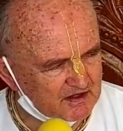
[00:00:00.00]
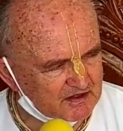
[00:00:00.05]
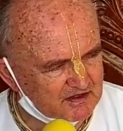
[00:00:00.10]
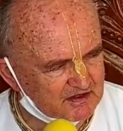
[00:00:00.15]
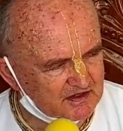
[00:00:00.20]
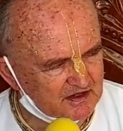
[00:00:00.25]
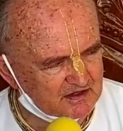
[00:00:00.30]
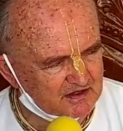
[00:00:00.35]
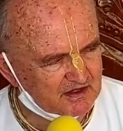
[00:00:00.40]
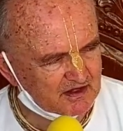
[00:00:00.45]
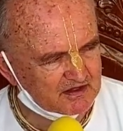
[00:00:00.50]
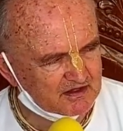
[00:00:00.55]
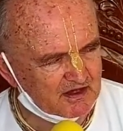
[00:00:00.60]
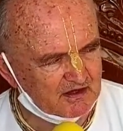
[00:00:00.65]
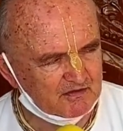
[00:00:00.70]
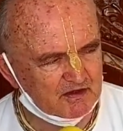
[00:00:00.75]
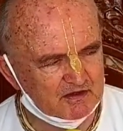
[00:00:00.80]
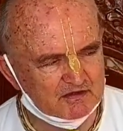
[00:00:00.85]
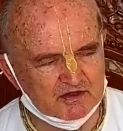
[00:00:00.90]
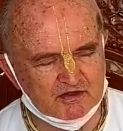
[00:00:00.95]
at that time
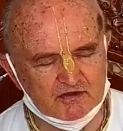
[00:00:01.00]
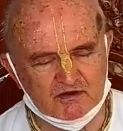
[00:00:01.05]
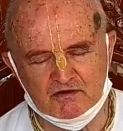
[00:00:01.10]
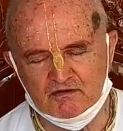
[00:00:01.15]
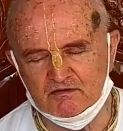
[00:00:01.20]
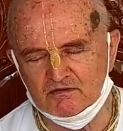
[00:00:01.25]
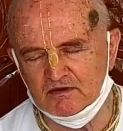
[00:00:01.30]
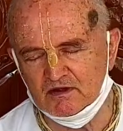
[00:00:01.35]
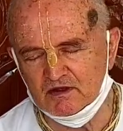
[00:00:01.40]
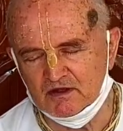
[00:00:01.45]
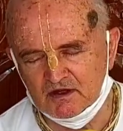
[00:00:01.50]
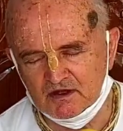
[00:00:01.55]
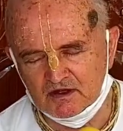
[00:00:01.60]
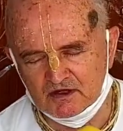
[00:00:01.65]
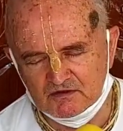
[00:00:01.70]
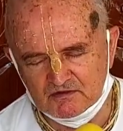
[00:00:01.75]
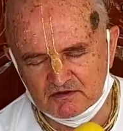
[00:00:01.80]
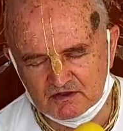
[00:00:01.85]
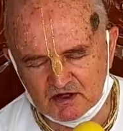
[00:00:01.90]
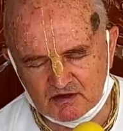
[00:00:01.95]
also,
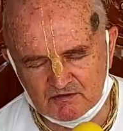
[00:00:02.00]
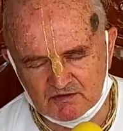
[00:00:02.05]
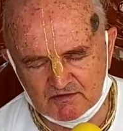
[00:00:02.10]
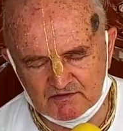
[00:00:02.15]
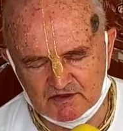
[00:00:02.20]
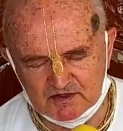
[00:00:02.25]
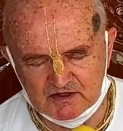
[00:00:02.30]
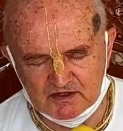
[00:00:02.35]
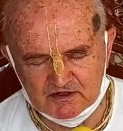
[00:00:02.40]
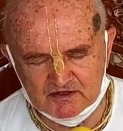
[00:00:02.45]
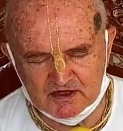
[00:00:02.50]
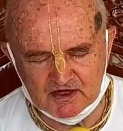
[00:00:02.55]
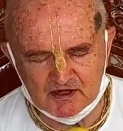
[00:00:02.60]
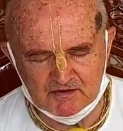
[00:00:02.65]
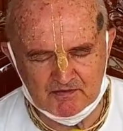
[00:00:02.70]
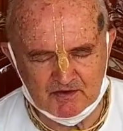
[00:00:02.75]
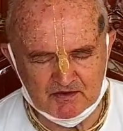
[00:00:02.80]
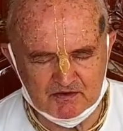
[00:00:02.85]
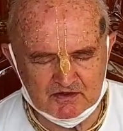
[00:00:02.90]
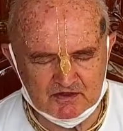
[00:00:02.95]
some of his
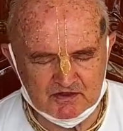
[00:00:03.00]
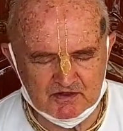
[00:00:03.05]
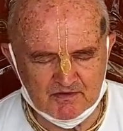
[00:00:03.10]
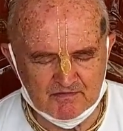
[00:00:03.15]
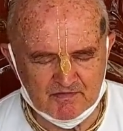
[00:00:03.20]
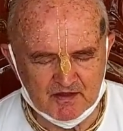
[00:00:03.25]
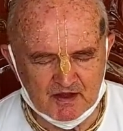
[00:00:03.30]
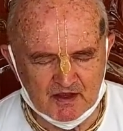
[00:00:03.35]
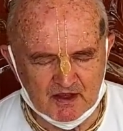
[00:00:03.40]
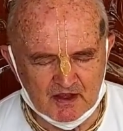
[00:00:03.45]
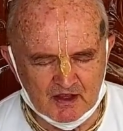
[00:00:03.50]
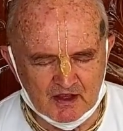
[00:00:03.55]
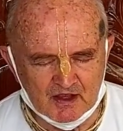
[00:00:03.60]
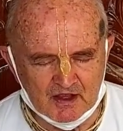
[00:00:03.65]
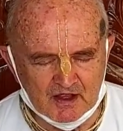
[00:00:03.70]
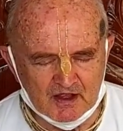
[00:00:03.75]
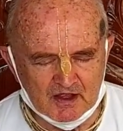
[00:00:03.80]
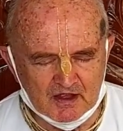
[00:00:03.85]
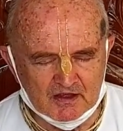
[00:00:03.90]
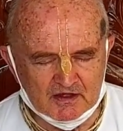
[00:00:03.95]
disciples.
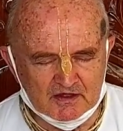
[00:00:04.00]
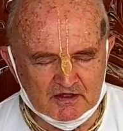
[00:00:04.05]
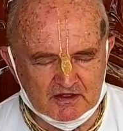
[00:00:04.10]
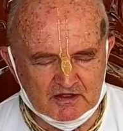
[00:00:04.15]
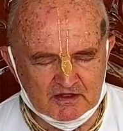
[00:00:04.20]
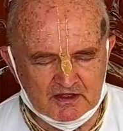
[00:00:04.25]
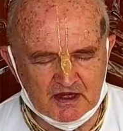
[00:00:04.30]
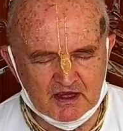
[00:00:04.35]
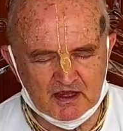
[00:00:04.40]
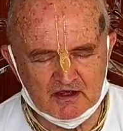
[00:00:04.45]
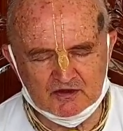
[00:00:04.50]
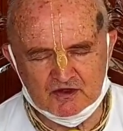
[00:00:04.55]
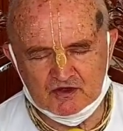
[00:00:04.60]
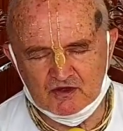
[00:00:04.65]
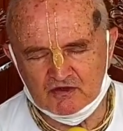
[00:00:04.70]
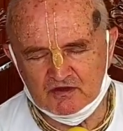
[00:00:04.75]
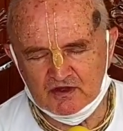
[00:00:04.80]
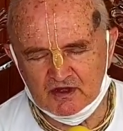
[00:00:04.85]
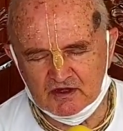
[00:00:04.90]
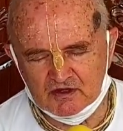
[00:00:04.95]
There also
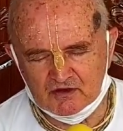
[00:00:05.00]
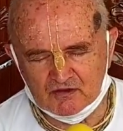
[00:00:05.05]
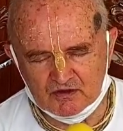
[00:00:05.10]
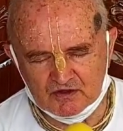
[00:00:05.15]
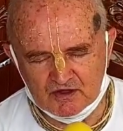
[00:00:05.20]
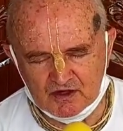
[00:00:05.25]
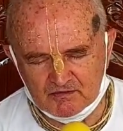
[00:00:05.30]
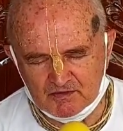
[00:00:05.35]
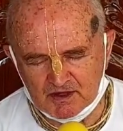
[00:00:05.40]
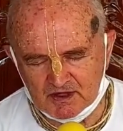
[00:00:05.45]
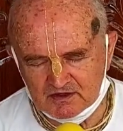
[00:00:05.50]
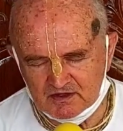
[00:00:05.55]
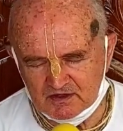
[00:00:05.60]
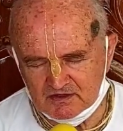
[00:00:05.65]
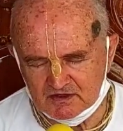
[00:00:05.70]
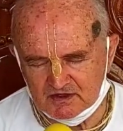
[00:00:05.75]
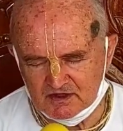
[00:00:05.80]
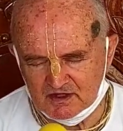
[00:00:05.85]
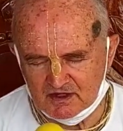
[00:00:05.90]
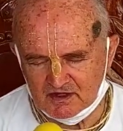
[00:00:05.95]
the Gaudiya Math is
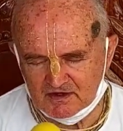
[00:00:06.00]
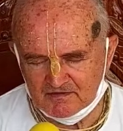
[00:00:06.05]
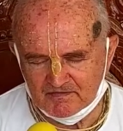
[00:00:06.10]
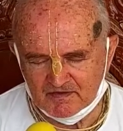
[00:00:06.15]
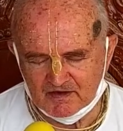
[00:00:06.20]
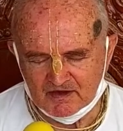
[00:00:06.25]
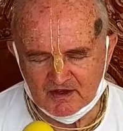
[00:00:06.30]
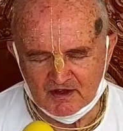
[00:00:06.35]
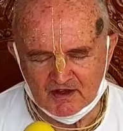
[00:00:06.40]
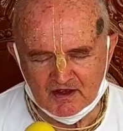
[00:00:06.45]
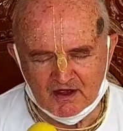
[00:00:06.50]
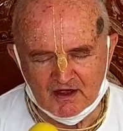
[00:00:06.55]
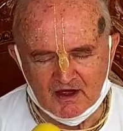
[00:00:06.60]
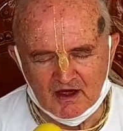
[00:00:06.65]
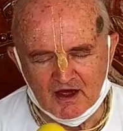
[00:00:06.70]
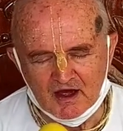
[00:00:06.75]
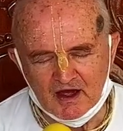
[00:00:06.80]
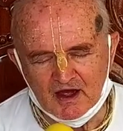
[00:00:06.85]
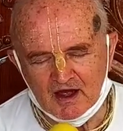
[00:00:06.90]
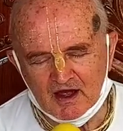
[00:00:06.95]
there.
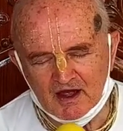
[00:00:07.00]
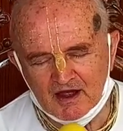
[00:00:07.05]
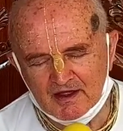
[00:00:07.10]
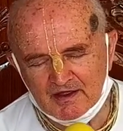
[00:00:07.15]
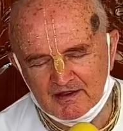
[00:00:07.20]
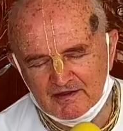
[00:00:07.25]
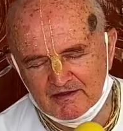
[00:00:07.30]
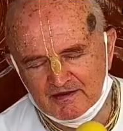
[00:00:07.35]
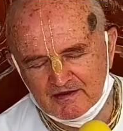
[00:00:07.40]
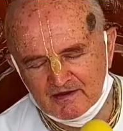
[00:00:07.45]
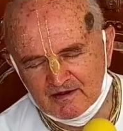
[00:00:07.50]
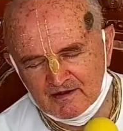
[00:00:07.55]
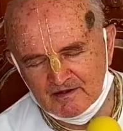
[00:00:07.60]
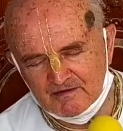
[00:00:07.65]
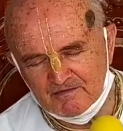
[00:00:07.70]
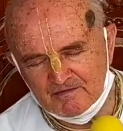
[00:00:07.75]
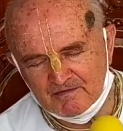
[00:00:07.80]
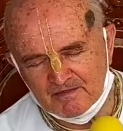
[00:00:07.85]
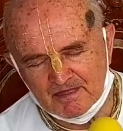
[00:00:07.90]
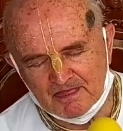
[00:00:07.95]
And
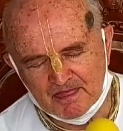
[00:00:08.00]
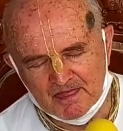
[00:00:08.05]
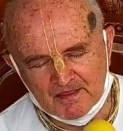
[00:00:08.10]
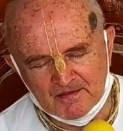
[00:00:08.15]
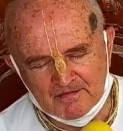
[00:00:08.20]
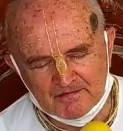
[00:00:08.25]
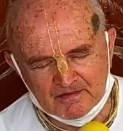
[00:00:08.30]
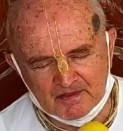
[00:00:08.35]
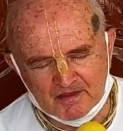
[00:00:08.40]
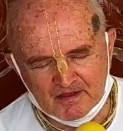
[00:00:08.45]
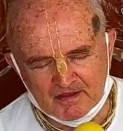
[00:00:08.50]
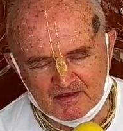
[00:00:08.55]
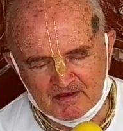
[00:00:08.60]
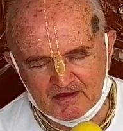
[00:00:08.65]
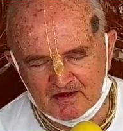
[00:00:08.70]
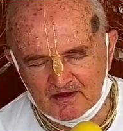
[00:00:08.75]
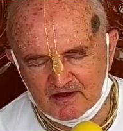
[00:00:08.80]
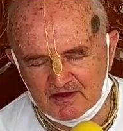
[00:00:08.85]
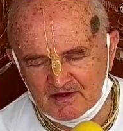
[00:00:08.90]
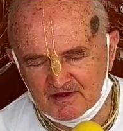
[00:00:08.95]

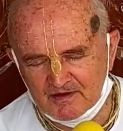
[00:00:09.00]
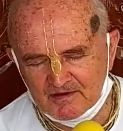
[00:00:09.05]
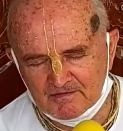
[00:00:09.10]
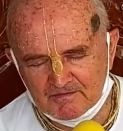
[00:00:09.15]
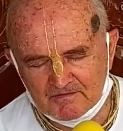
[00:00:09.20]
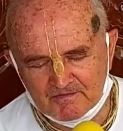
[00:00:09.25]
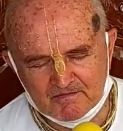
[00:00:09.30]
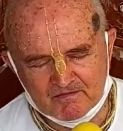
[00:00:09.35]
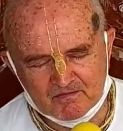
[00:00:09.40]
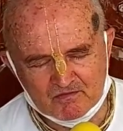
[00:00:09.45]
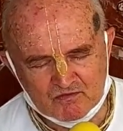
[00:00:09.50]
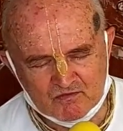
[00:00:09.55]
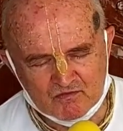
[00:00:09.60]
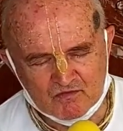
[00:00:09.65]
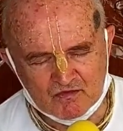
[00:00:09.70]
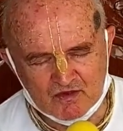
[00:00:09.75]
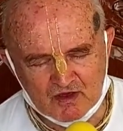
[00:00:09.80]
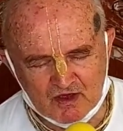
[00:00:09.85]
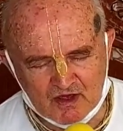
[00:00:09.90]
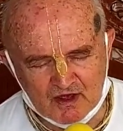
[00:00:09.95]
the
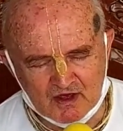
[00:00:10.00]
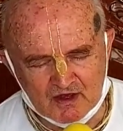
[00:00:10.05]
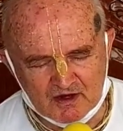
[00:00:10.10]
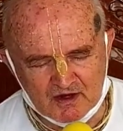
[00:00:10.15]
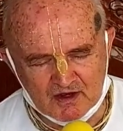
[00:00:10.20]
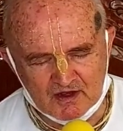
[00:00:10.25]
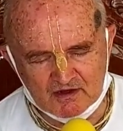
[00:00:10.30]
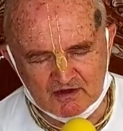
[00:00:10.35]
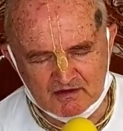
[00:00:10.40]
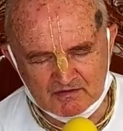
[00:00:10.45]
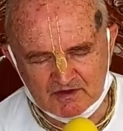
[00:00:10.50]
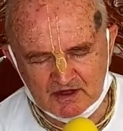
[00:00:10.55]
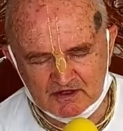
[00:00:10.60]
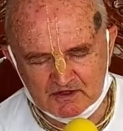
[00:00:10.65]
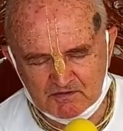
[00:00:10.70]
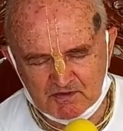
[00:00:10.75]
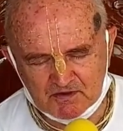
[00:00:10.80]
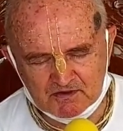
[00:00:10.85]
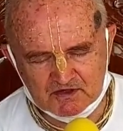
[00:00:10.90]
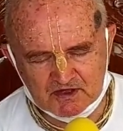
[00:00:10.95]

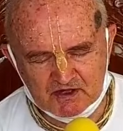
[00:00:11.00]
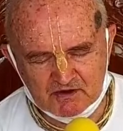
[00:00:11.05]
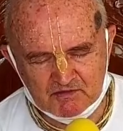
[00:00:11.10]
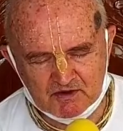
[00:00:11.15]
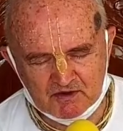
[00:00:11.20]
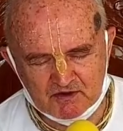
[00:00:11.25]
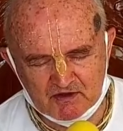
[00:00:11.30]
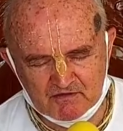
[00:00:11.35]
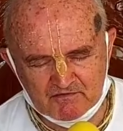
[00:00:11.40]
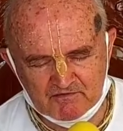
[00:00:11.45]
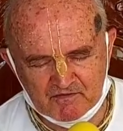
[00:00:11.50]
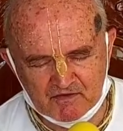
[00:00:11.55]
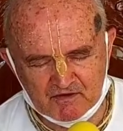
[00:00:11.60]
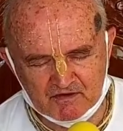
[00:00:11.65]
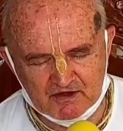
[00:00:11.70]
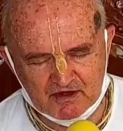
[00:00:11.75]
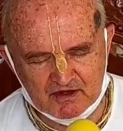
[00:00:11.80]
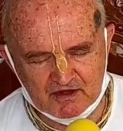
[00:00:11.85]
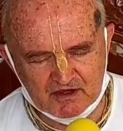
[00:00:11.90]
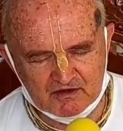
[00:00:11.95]
responsible for
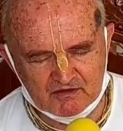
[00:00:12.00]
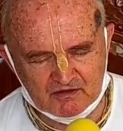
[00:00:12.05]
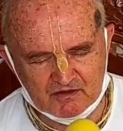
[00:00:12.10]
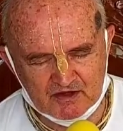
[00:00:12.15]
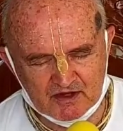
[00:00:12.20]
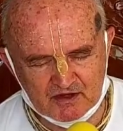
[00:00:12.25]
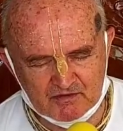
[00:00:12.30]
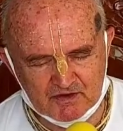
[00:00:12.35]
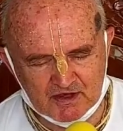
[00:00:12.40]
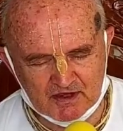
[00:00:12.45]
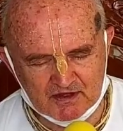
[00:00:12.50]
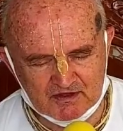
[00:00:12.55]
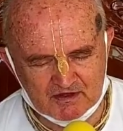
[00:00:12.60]
the Gaudiya Math